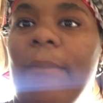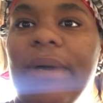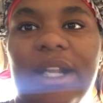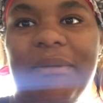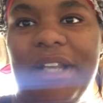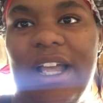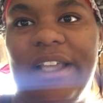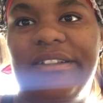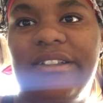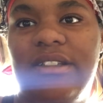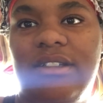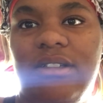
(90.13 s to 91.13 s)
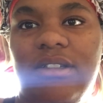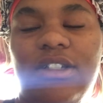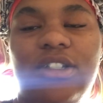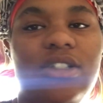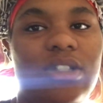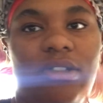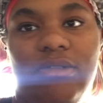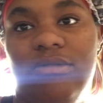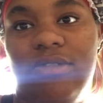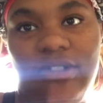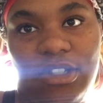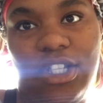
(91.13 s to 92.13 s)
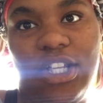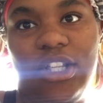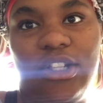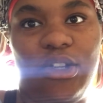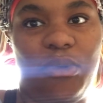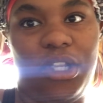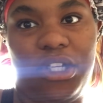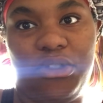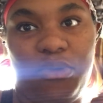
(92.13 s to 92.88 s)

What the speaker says: But I'm not. So, don't get it